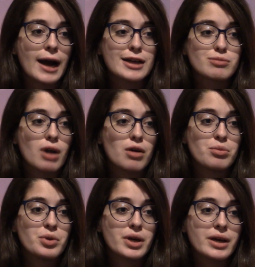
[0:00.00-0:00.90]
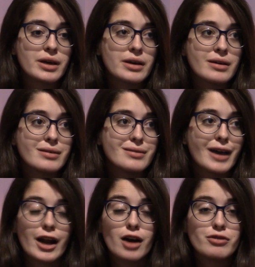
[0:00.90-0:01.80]
I should probably
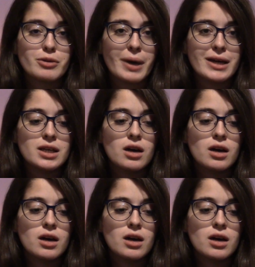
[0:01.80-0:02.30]
head off to bed.